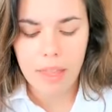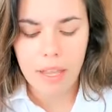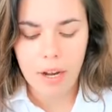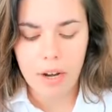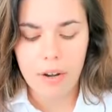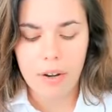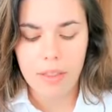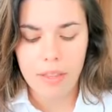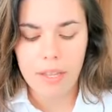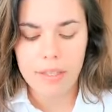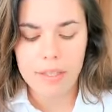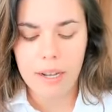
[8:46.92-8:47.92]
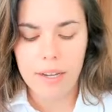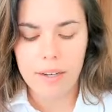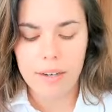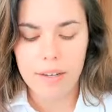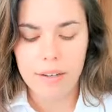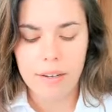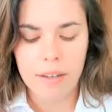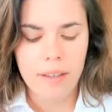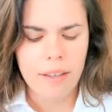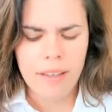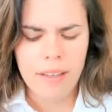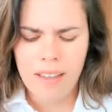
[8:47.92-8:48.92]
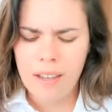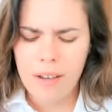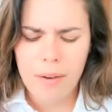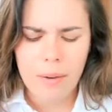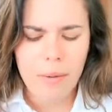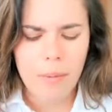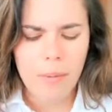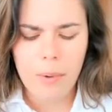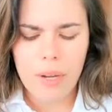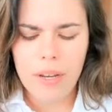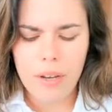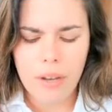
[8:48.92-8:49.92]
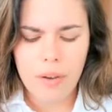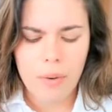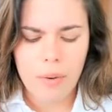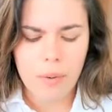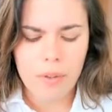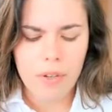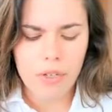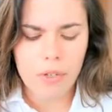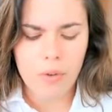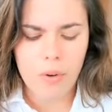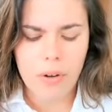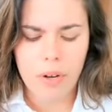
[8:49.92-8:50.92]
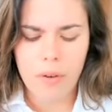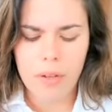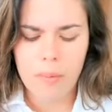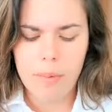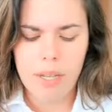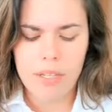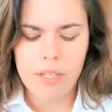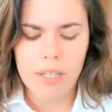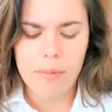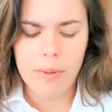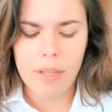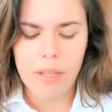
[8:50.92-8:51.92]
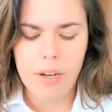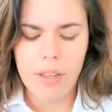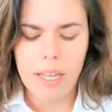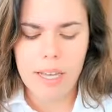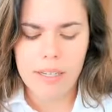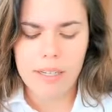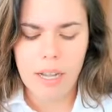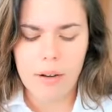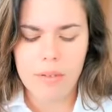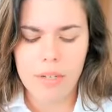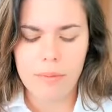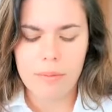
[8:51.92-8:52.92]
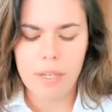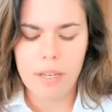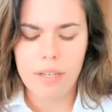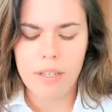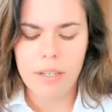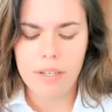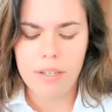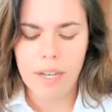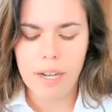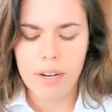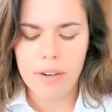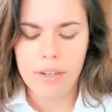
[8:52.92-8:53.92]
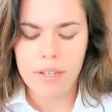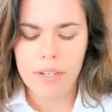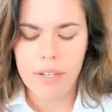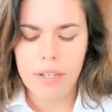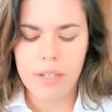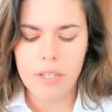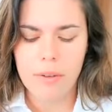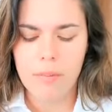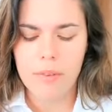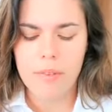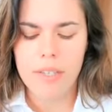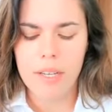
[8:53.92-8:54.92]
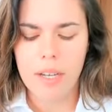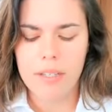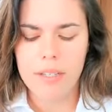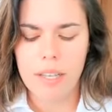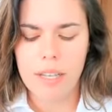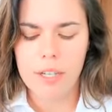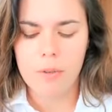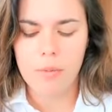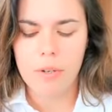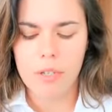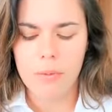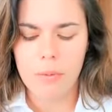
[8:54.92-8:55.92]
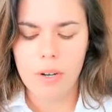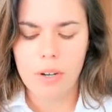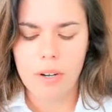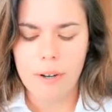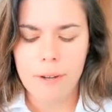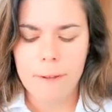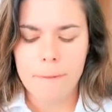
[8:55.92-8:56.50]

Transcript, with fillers: There they died. We know their story only because they spent their last hours updating their diaries. Some of Scott's last words were,